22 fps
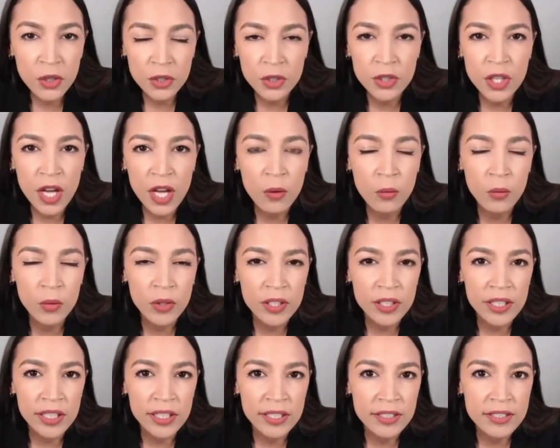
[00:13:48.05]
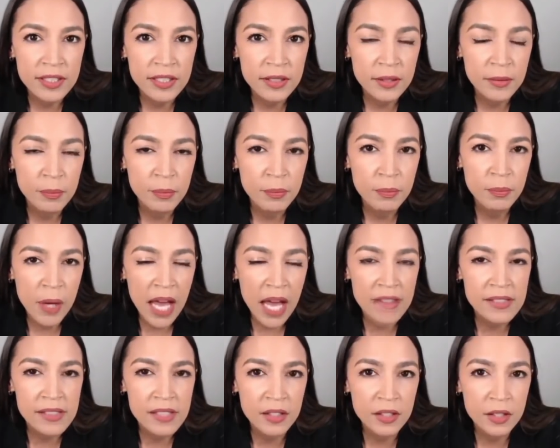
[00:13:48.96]
You're not willing to
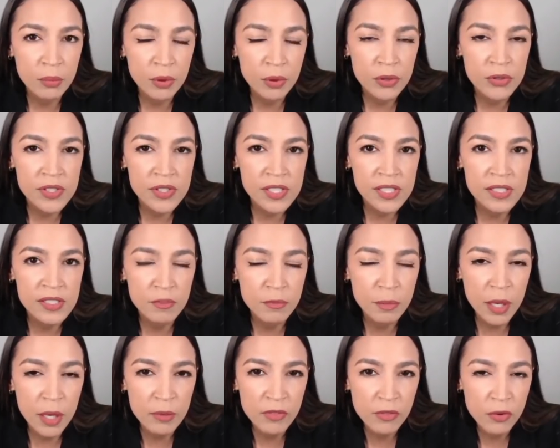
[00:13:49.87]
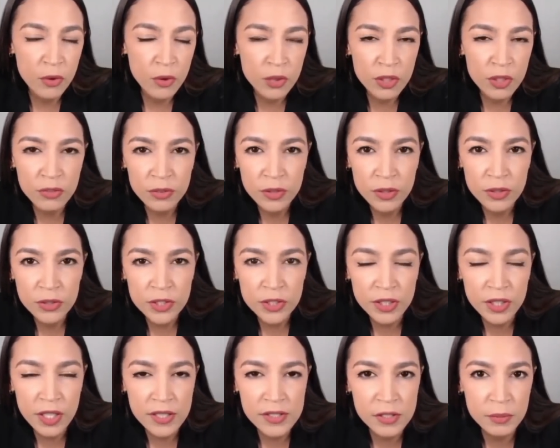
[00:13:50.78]
pass on the proceeds of payment for order flow to
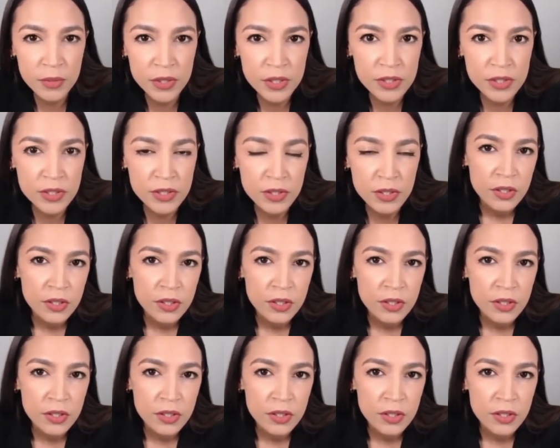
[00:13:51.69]
your customers?